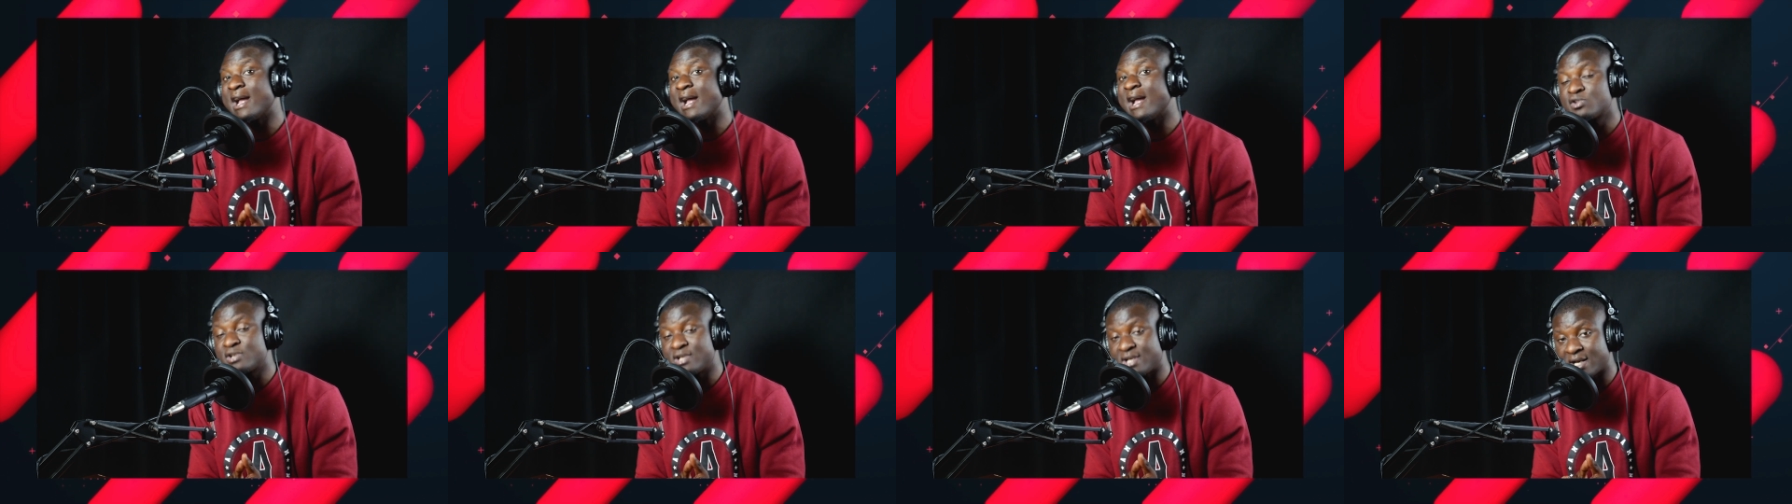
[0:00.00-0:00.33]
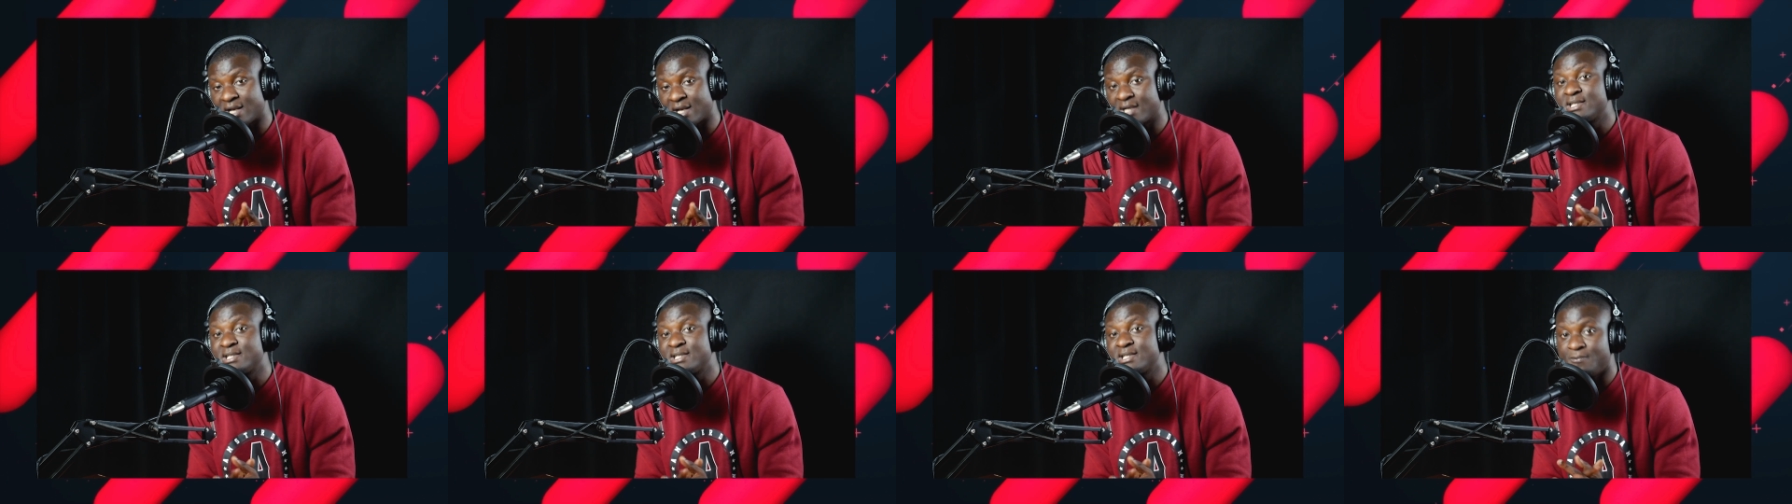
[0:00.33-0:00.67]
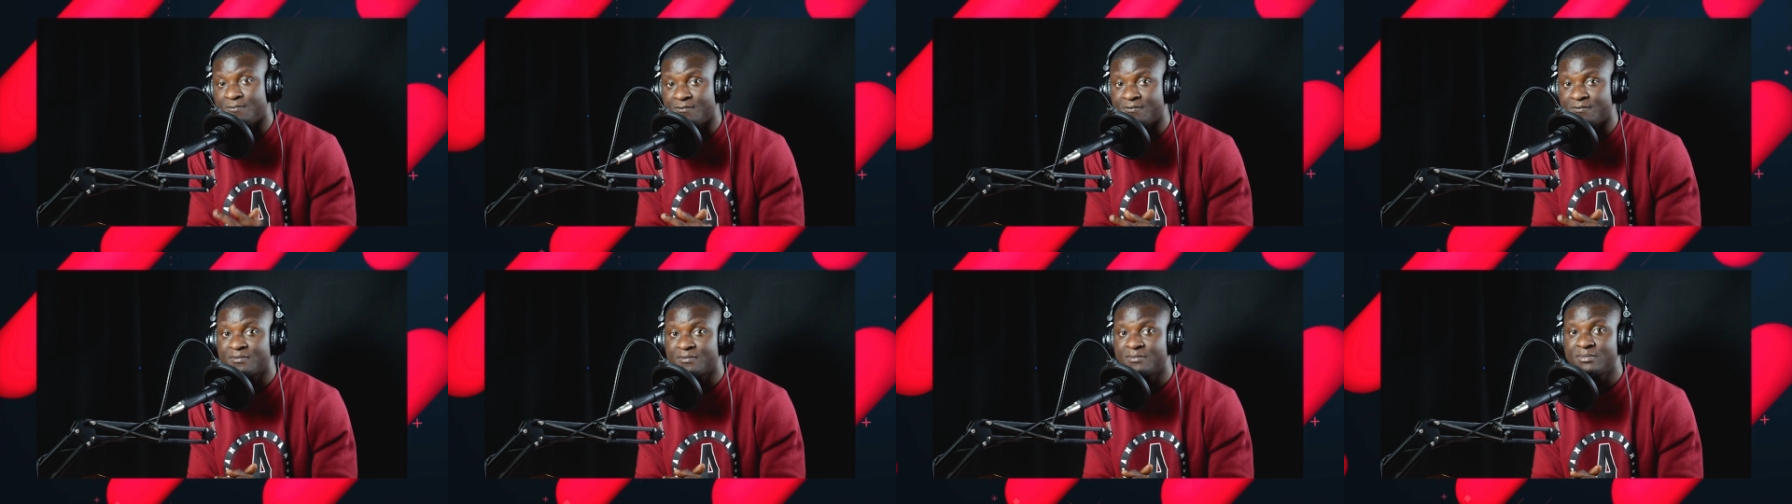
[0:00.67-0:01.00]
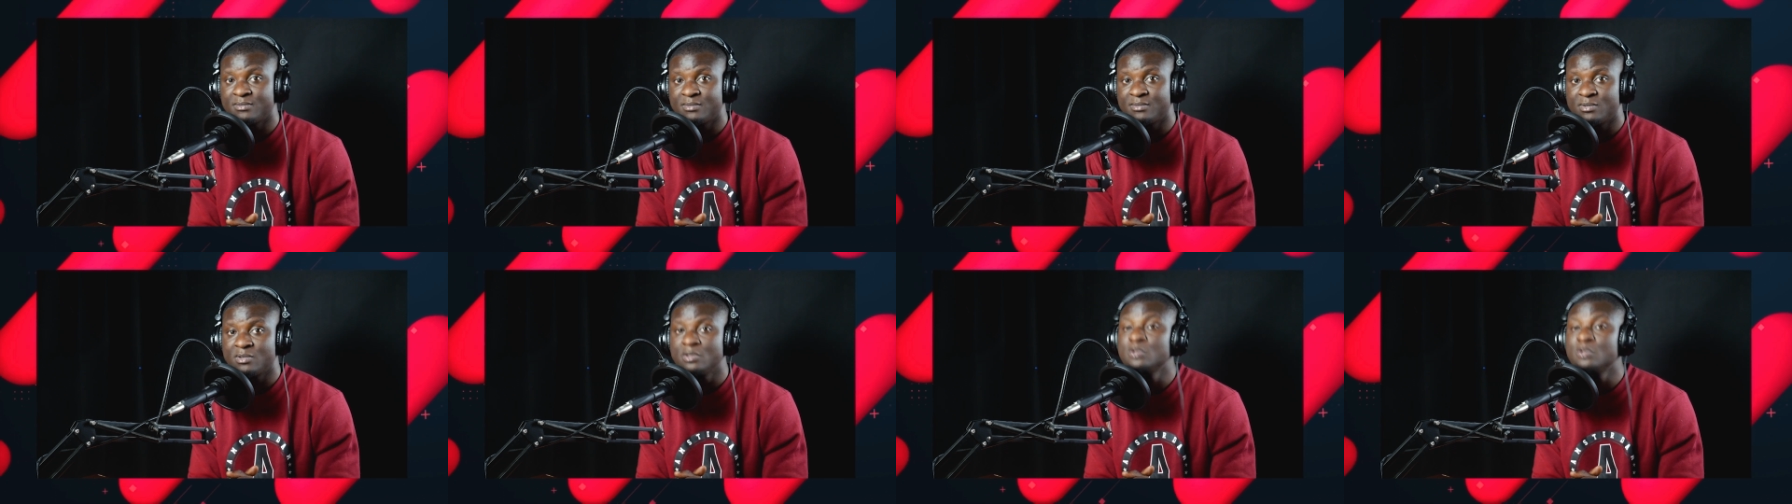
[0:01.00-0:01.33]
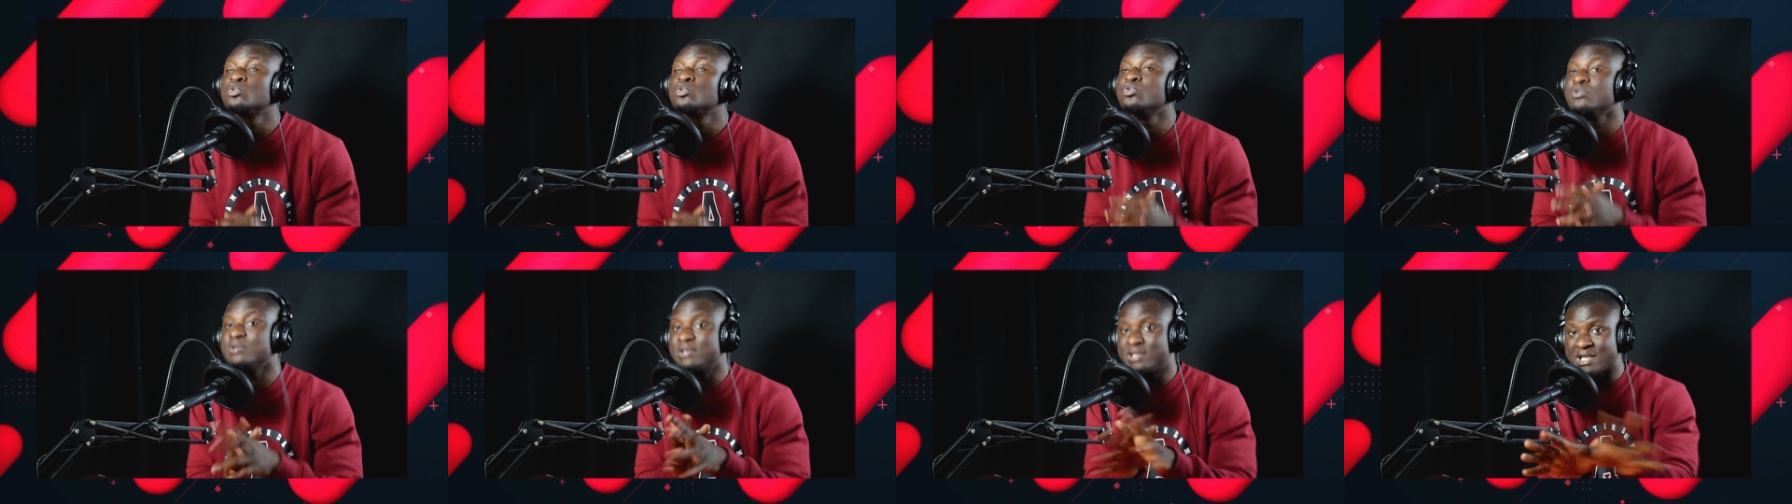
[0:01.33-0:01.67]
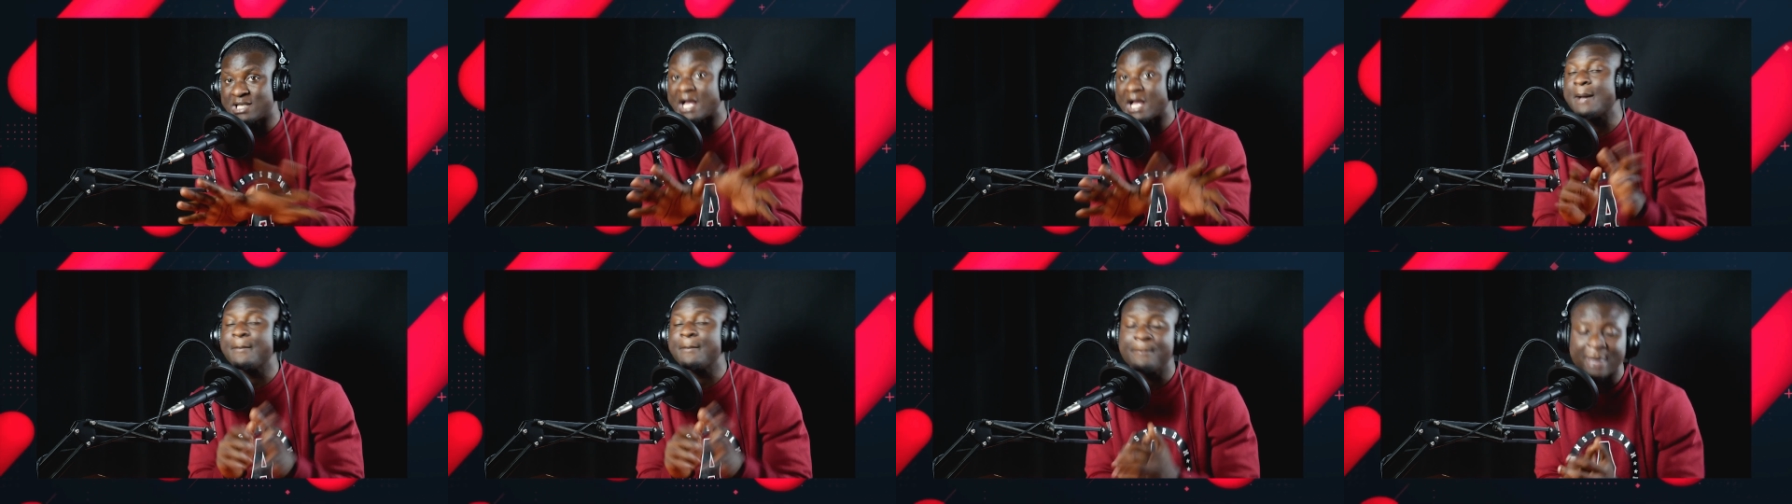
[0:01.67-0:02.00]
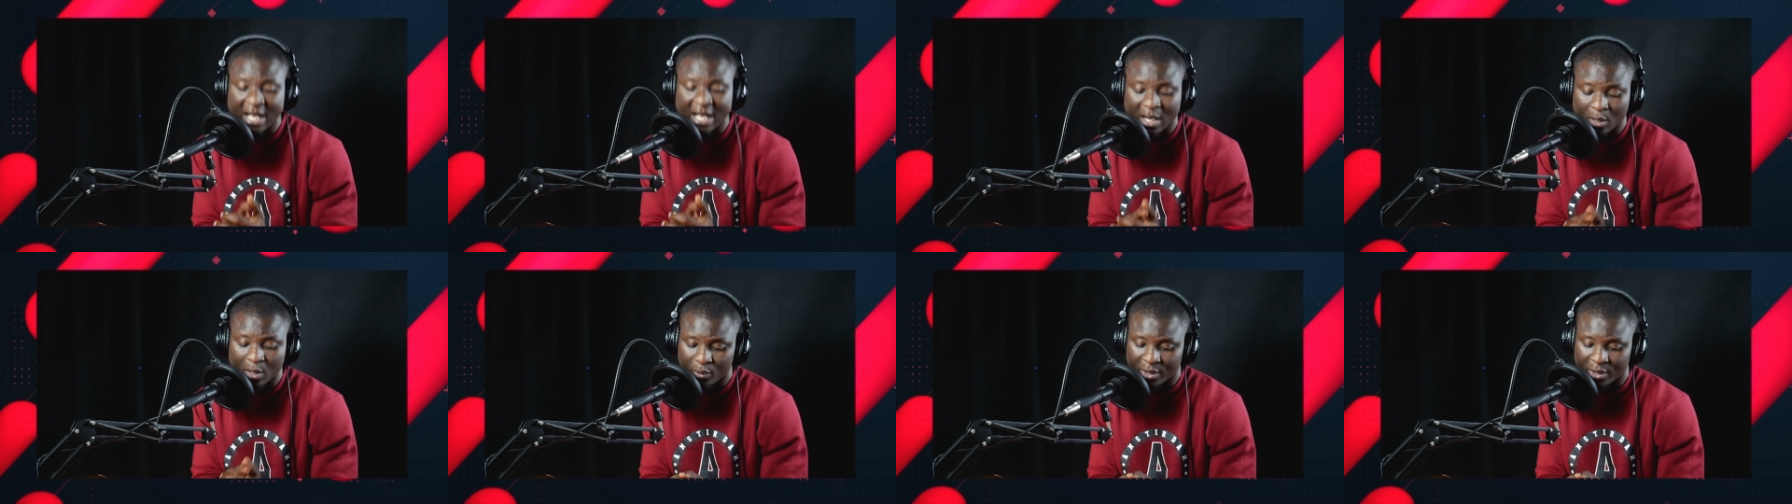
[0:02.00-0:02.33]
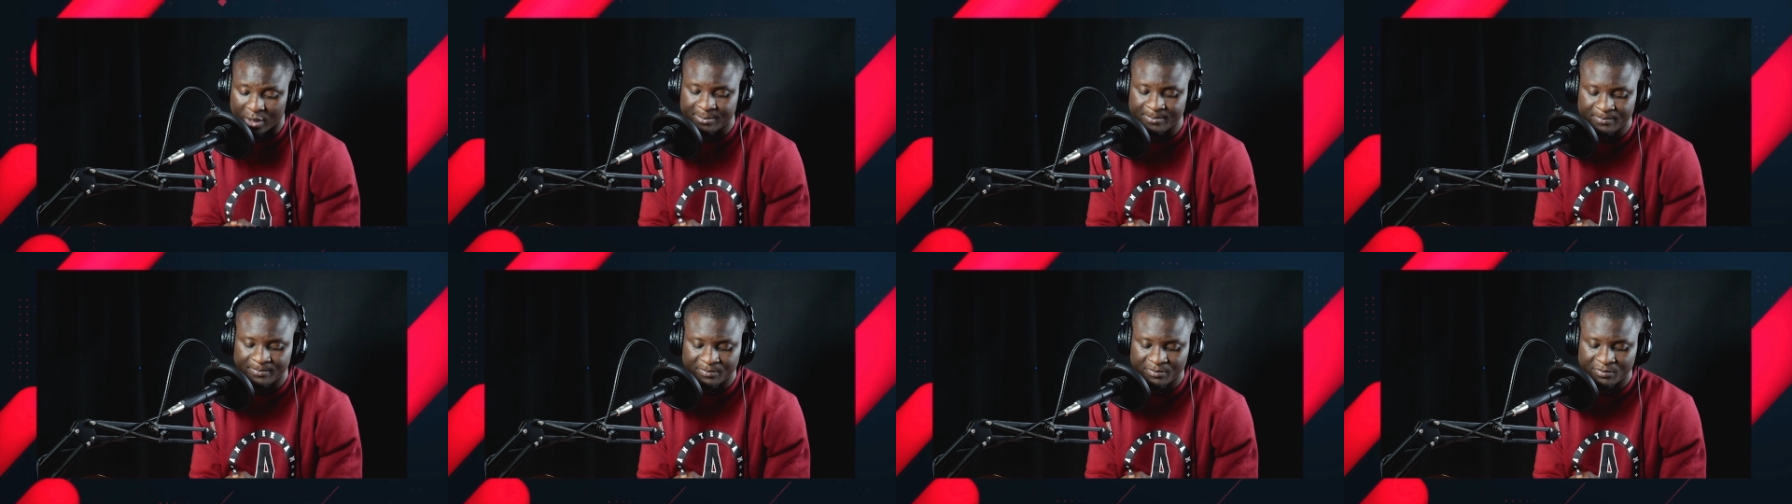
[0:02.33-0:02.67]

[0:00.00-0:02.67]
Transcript: attractive to Sambawi.